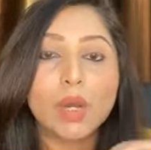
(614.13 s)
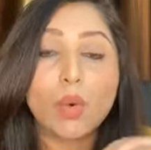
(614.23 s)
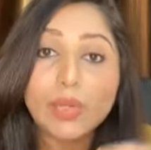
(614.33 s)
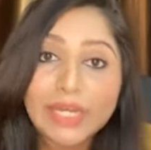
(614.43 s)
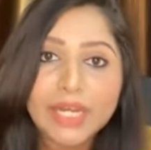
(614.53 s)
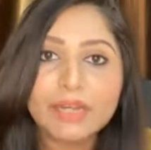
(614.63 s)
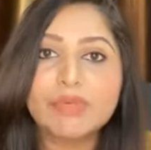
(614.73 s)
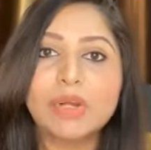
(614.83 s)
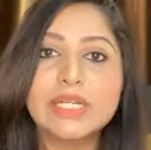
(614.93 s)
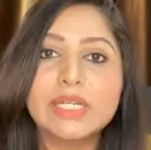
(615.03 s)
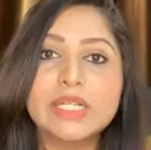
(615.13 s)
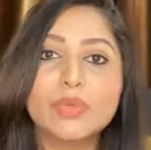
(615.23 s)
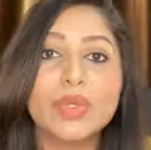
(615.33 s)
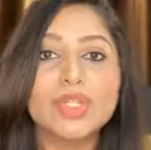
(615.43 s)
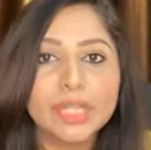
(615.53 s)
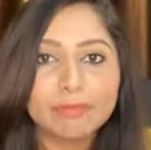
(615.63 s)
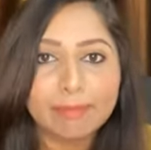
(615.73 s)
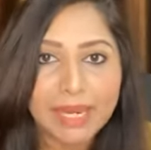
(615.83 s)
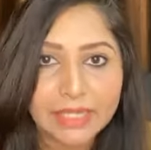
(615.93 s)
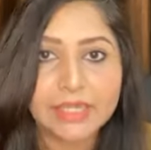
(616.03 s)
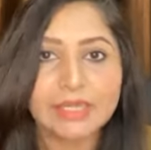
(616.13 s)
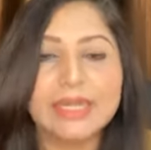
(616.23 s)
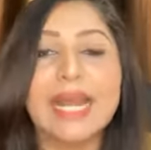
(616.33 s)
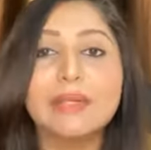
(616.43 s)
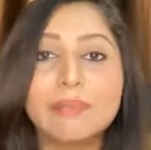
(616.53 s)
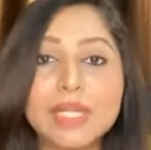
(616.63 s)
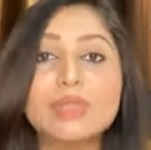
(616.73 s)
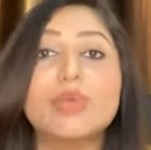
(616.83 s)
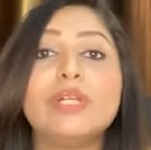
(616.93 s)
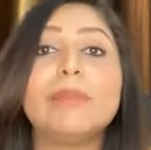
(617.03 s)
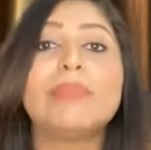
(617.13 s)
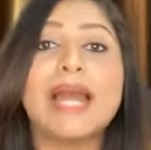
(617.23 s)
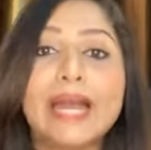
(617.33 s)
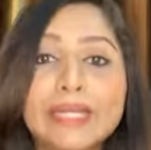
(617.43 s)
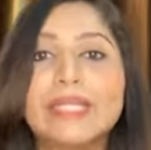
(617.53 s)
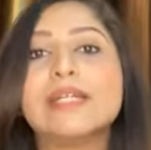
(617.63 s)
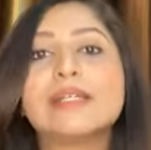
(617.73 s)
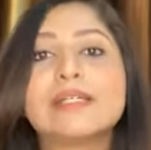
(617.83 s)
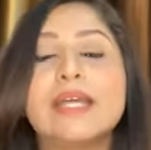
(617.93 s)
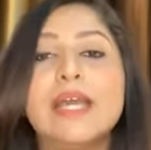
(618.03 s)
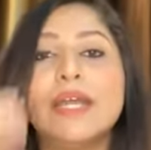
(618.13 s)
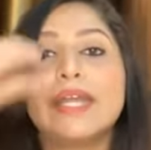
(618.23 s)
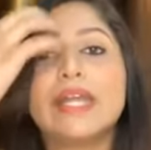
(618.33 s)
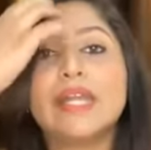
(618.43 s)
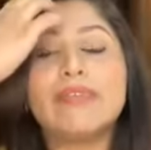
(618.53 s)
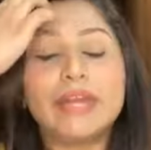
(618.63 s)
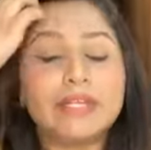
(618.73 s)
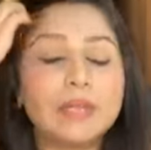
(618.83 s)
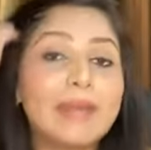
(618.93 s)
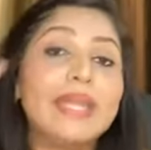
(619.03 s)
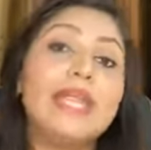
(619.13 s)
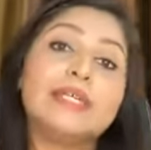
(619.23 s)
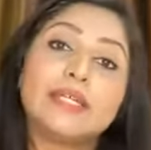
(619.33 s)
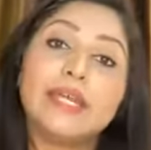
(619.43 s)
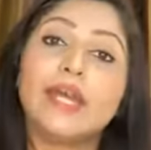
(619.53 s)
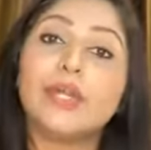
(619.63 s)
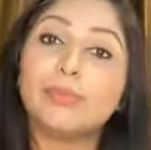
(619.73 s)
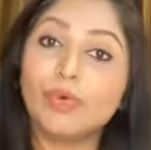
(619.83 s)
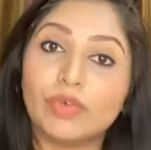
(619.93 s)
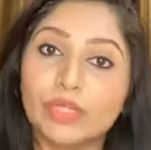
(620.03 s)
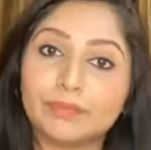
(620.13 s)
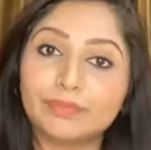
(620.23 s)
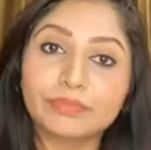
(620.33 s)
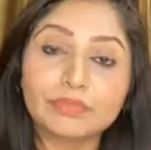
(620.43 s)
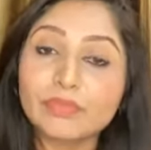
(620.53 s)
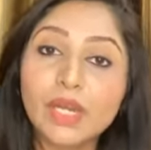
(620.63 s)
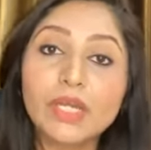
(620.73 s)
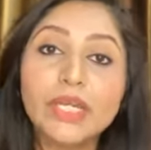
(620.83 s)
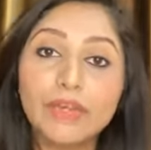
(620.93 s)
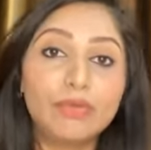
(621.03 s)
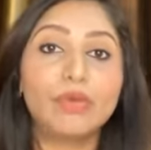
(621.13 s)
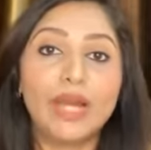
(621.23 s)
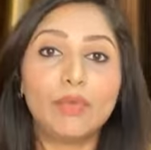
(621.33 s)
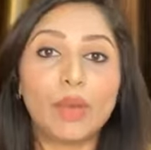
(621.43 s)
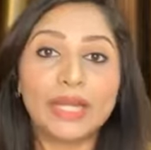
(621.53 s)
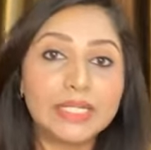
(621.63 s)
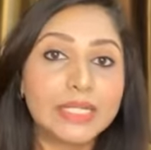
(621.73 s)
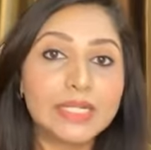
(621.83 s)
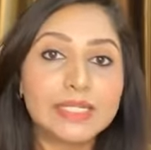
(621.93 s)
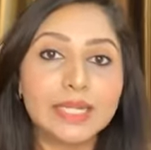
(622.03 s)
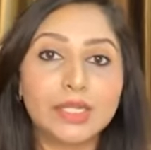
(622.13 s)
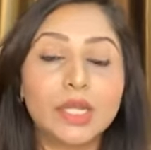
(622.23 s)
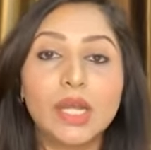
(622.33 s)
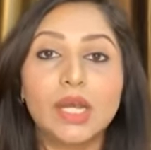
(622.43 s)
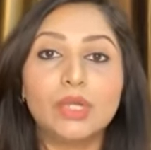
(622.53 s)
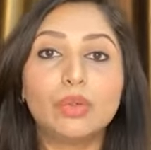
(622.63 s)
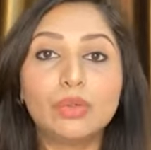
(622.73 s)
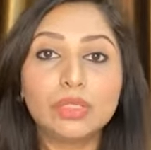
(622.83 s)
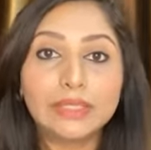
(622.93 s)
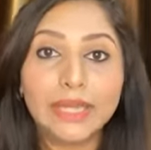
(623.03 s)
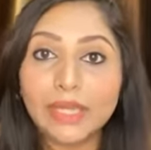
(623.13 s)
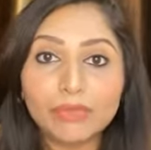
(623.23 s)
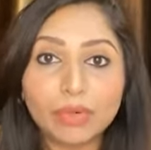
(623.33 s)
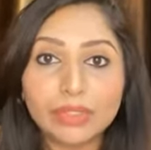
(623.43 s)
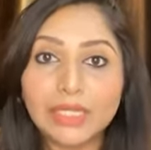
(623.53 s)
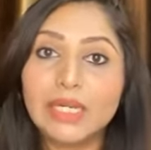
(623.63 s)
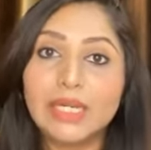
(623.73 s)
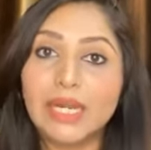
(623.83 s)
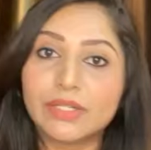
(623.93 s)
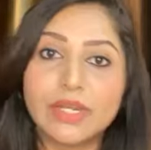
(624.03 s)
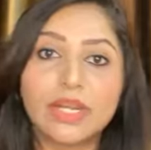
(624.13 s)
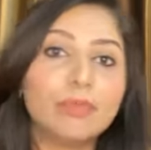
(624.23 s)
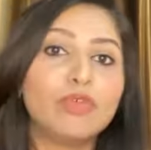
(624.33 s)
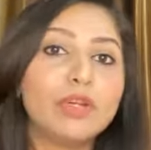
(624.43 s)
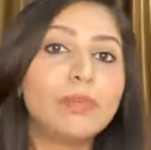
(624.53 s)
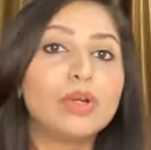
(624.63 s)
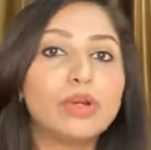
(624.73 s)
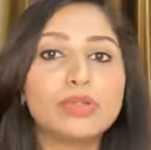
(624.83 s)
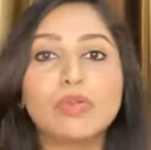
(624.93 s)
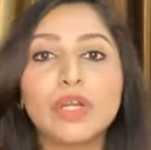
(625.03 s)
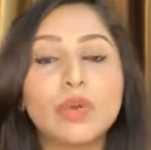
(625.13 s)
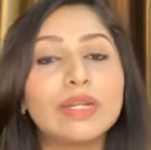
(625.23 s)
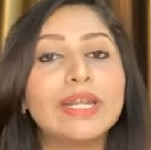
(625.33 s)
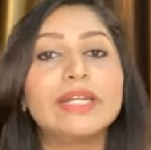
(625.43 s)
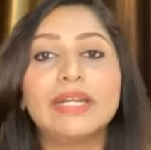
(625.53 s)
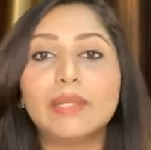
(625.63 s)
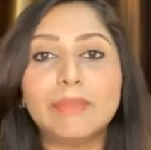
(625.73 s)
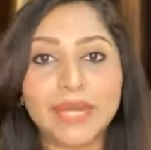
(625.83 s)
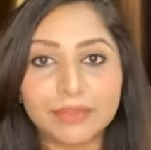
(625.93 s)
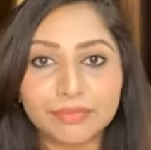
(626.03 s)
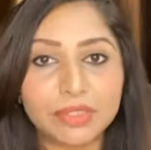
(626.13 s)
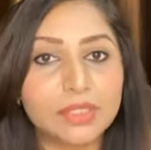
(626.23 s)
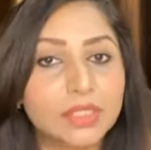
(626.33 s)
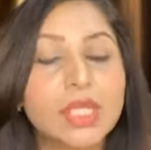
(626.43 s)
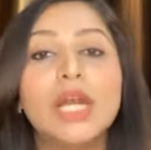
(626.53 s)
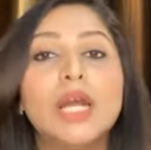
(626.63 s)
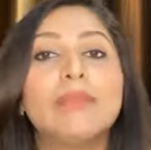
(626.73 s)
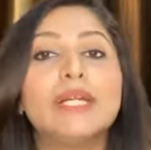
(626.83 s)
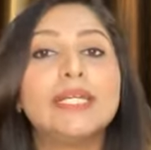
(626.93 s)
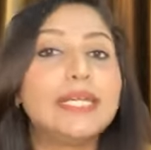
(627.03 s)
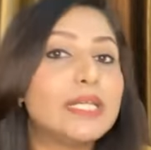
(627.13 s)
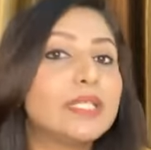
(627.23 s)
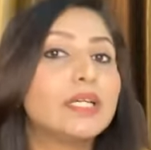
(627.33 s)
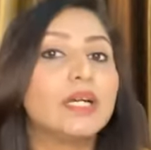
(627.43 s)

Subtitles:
only hair follicles which have melanin, that means only black hairs, get affected by laser hair removal. If you have white hairs, then don't think for the laser hair removal, because you will not get any benefits. But yes,